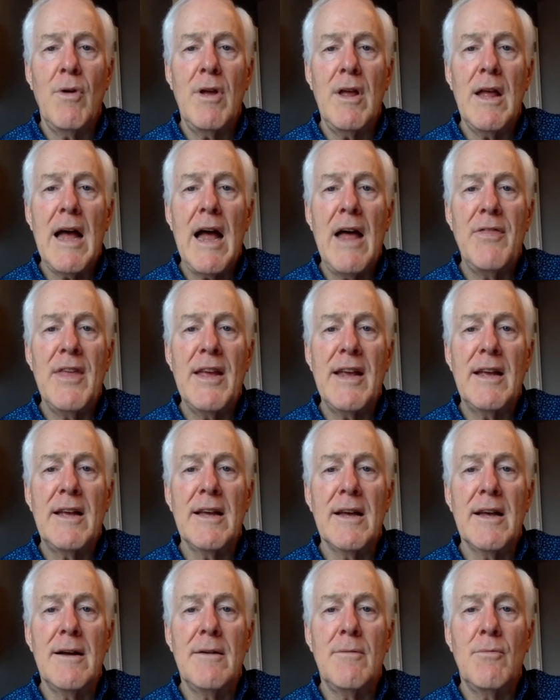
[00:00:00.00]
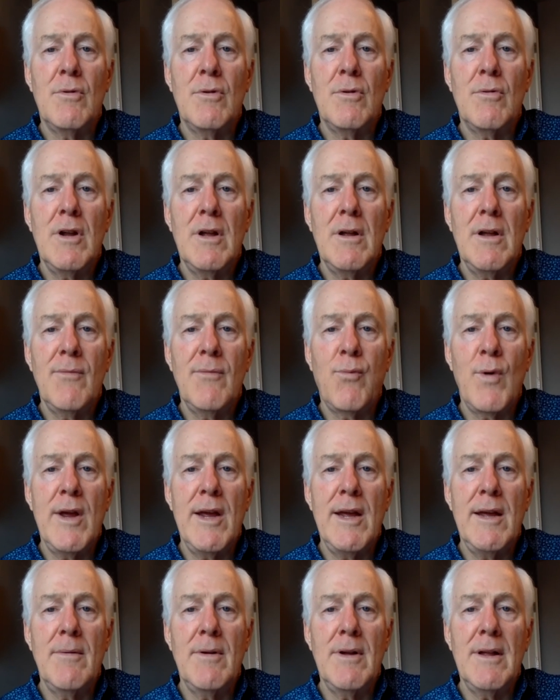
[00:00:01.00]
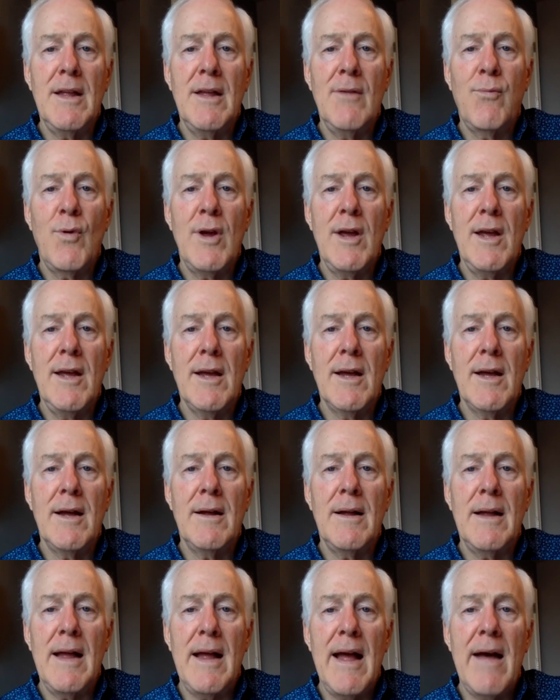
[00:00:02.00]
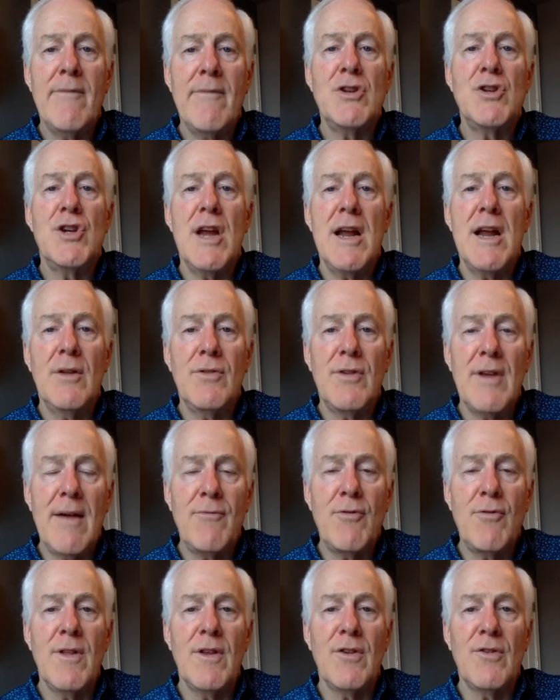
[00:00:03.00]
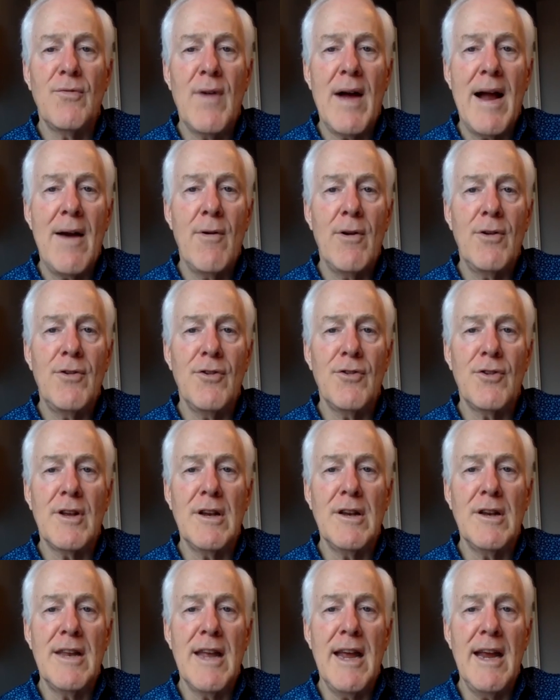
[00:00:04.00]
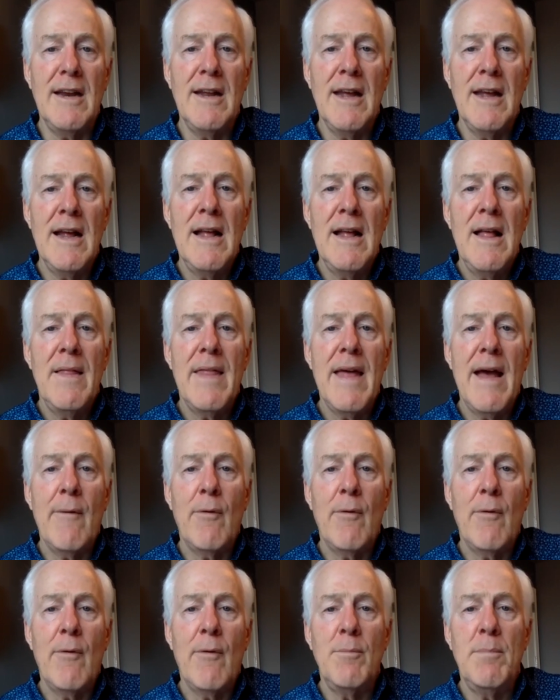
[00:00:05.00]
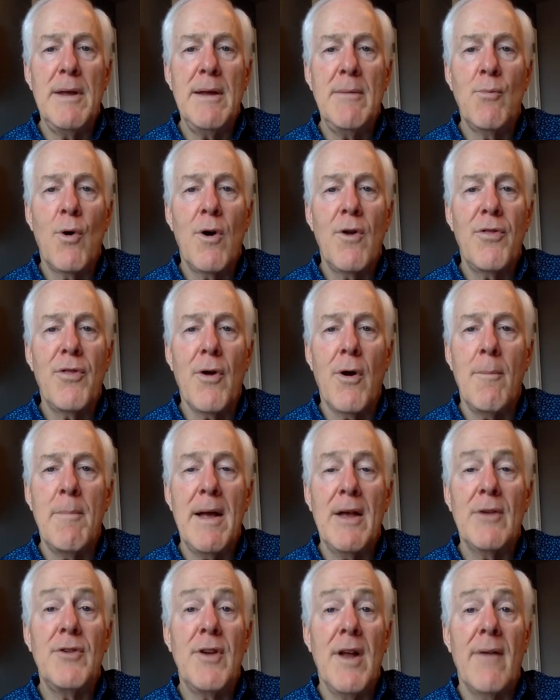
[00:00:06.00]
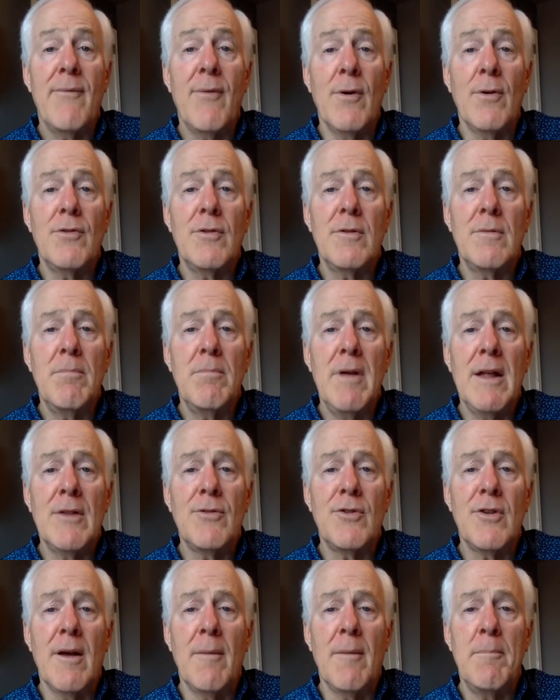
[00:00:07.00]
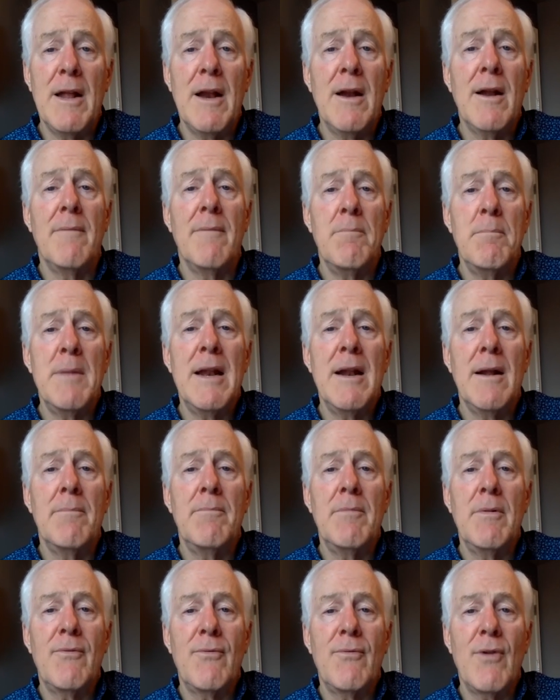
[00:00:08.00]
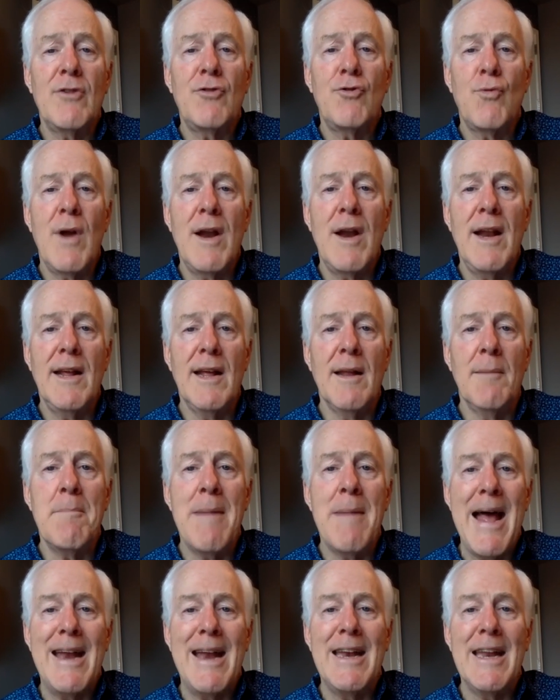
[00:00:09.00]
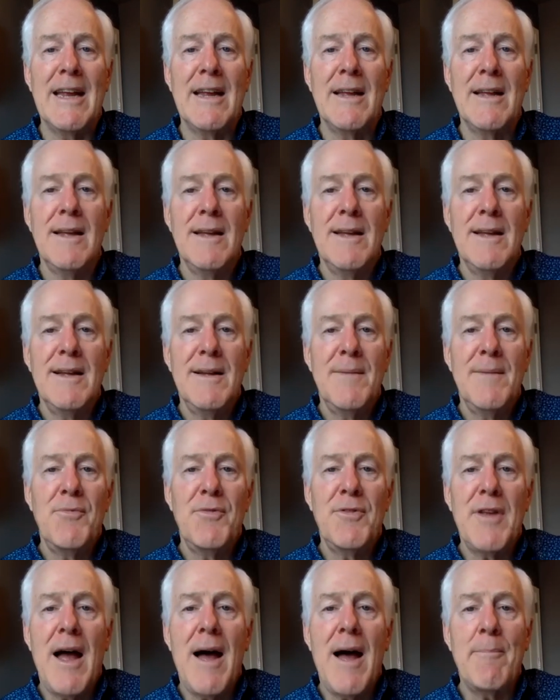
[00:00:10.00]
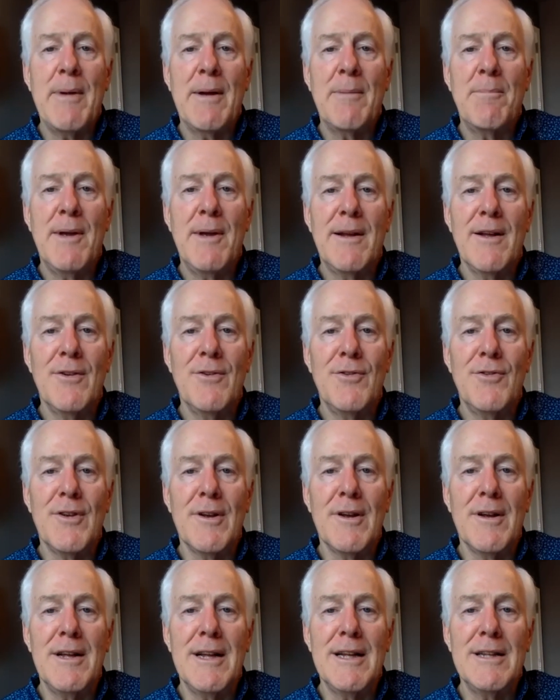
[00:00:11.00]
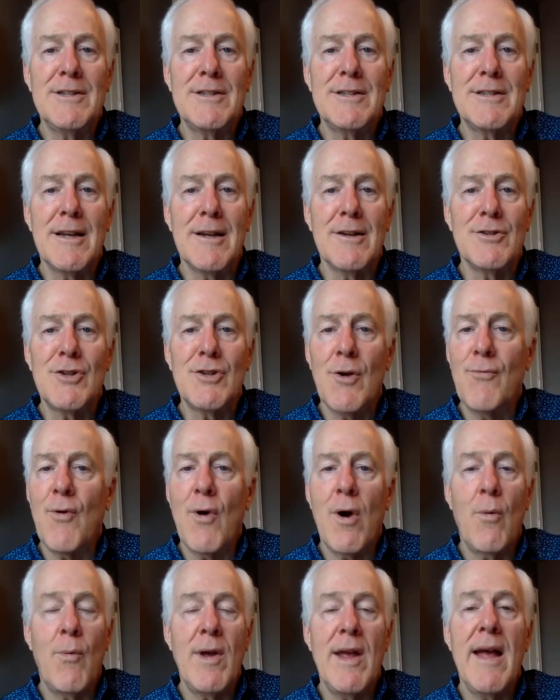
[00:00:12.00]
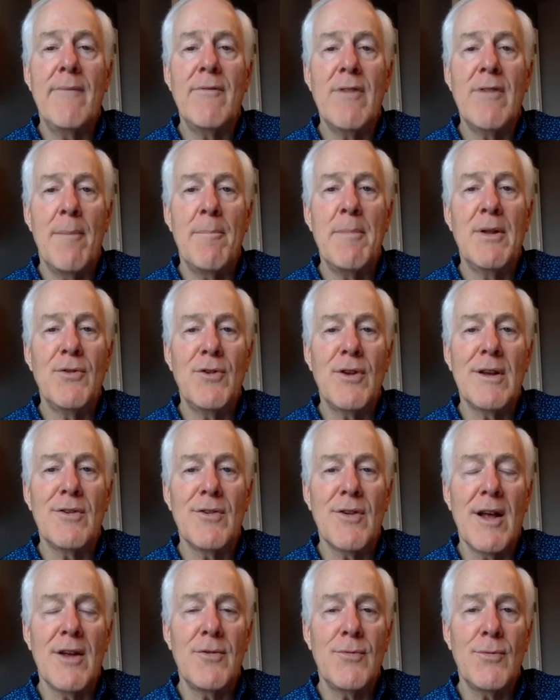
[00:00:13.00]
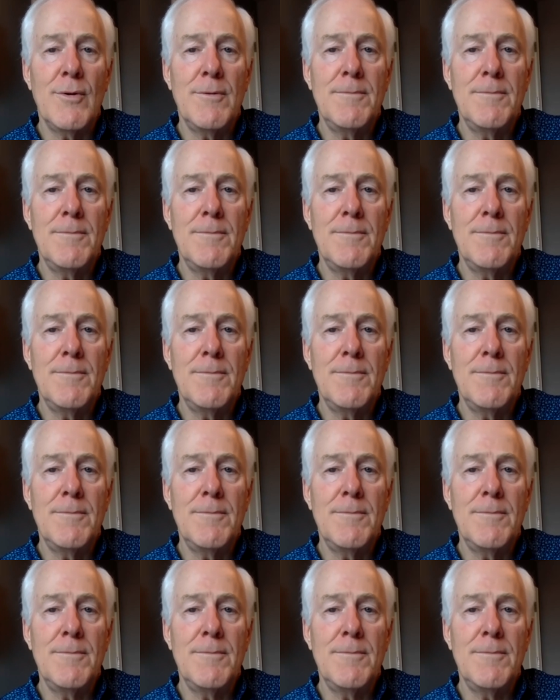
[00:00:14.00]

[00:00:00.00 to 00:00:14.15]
I think if we have a chance after this virus is contained, that would be worth our best efforts. It's been a frustrating and maddening topic because so far we have not been successful.